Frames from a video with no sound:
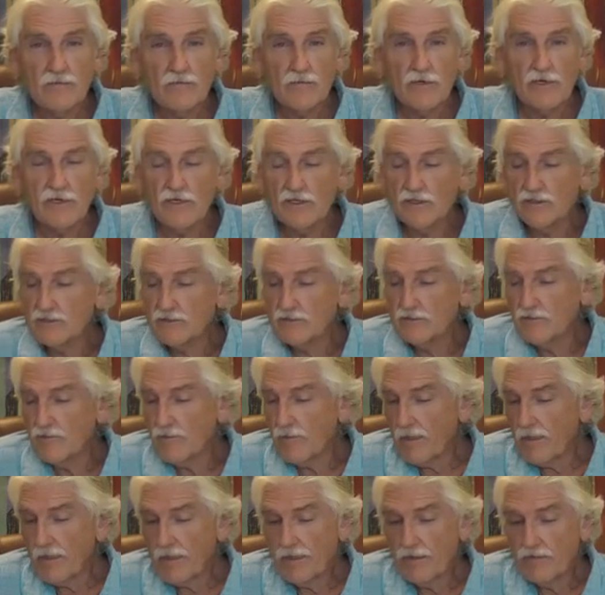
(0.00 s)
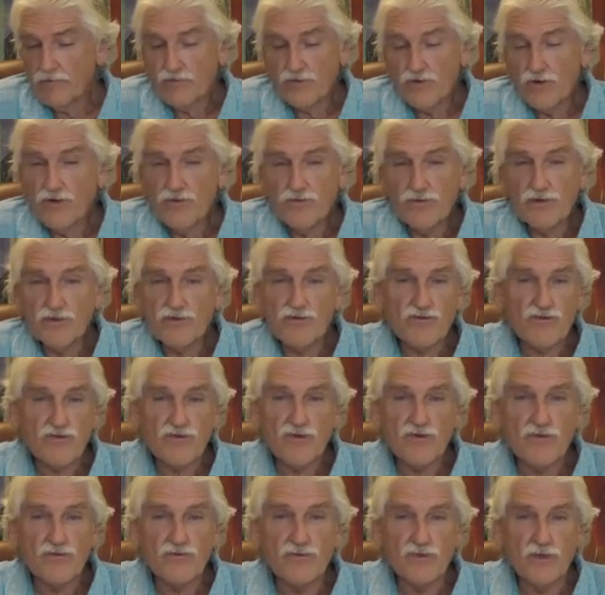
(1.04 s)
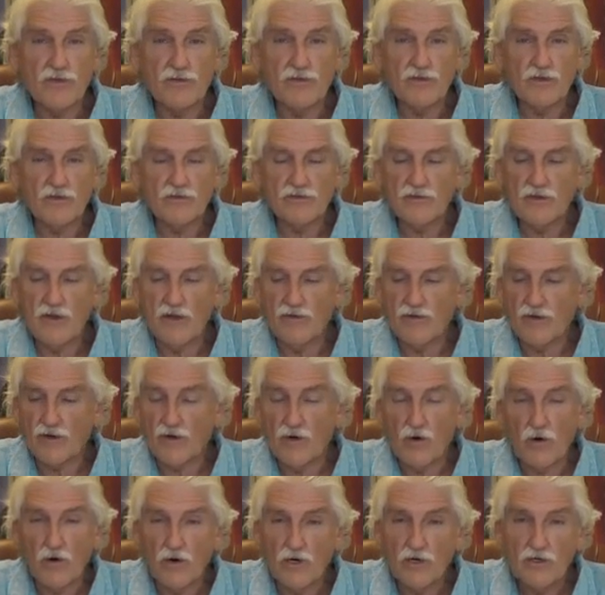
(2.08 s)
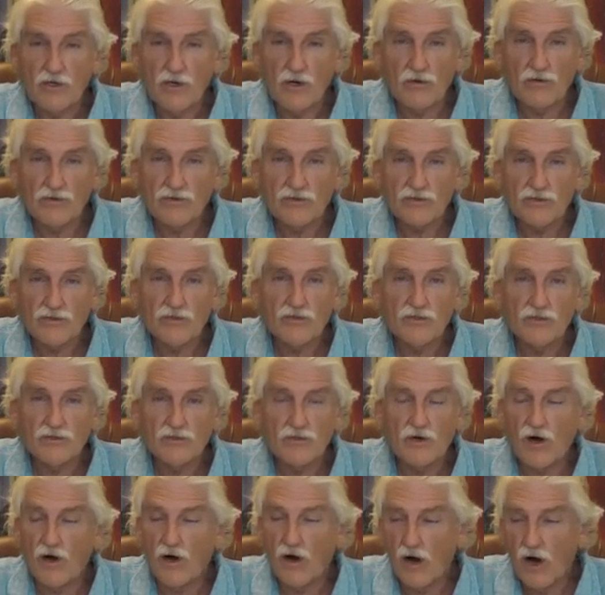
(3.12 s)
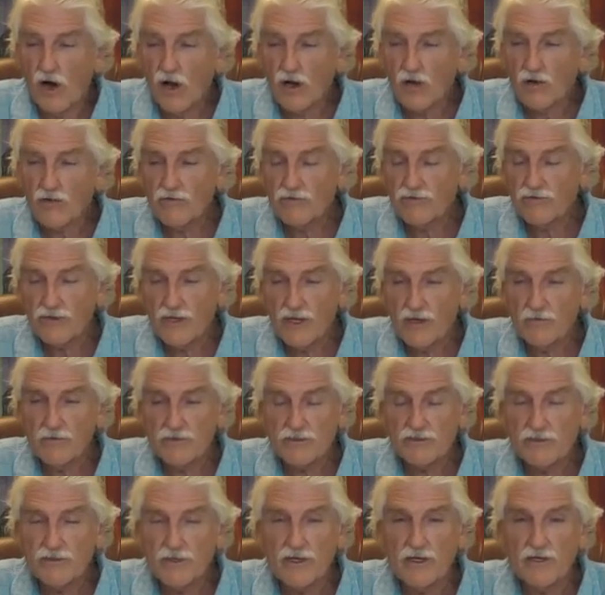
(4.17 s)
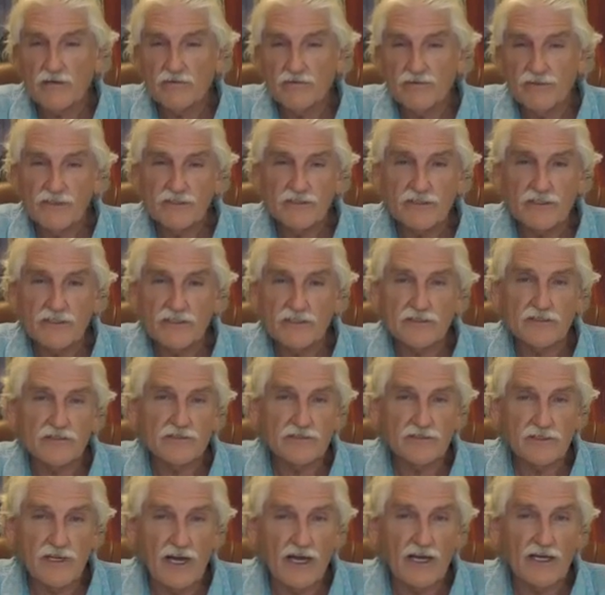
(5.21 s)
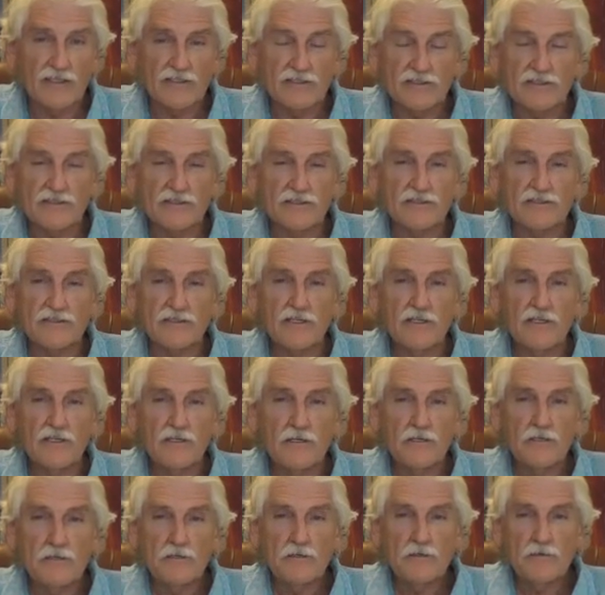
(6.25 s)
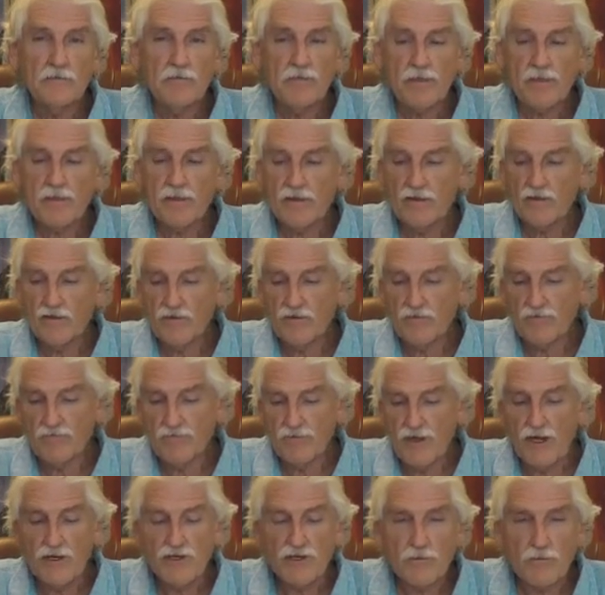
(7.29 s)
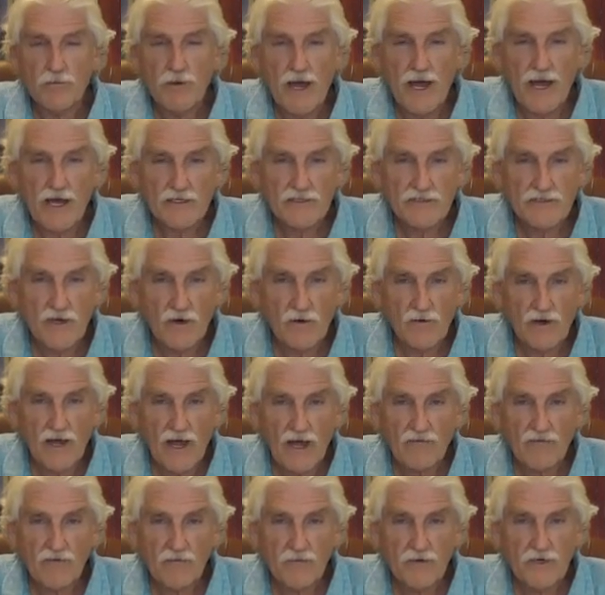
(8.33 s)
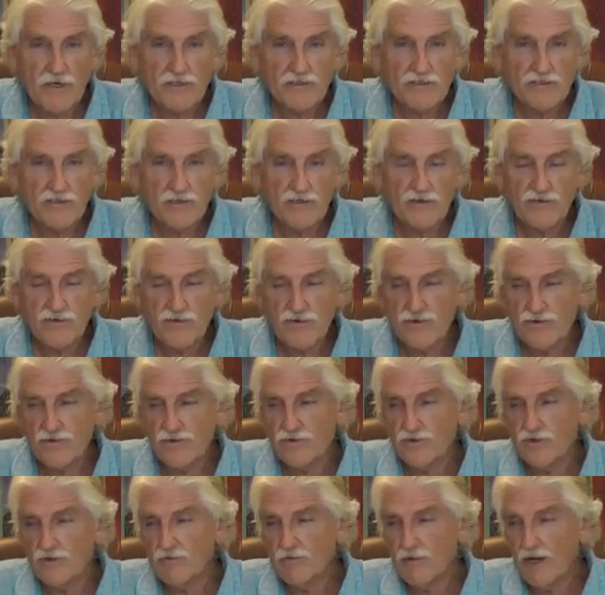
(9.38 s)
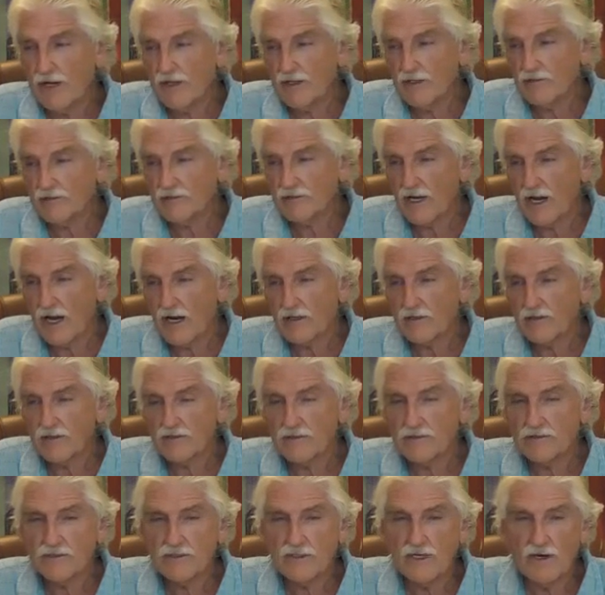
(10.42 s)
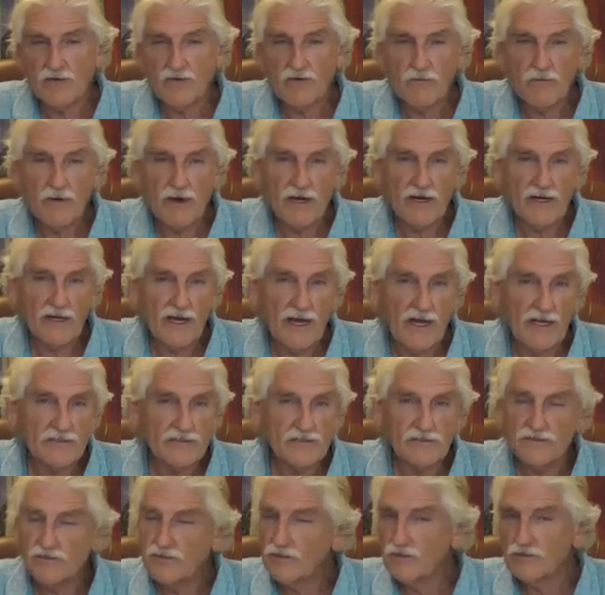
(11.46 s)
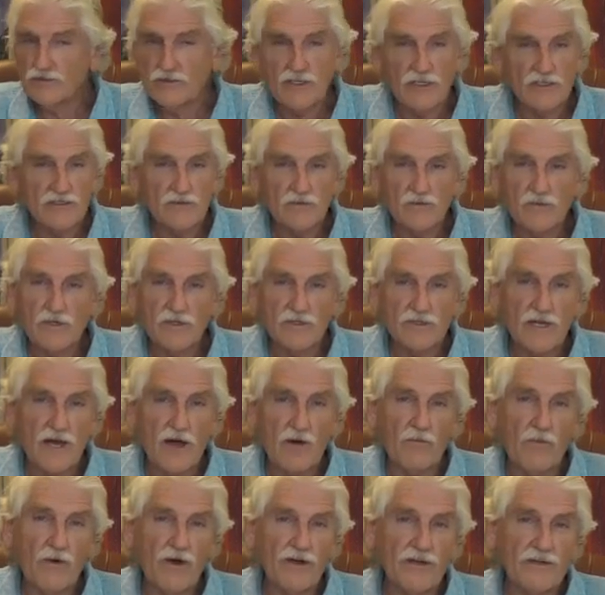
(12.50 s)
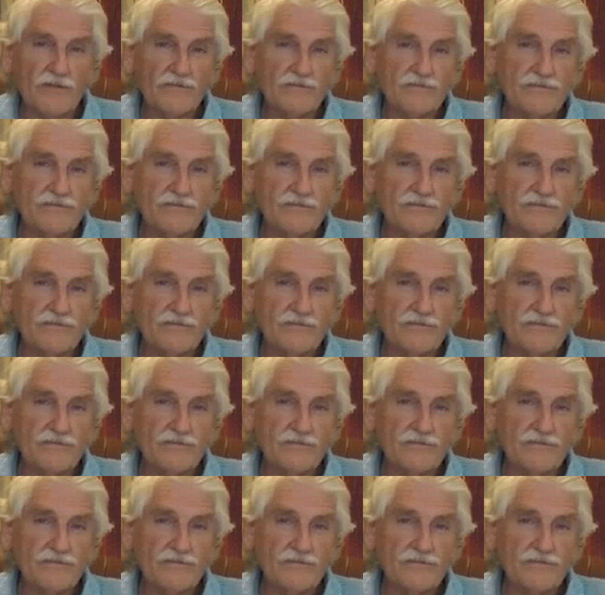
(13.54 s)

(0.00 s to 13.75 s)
because the truth is truth, and the cord goes through all of chemistry and physics and sciences. Naturopaths don't have a piece of the truth, and medical doctors and everybody has the truth. It doesn't work that way.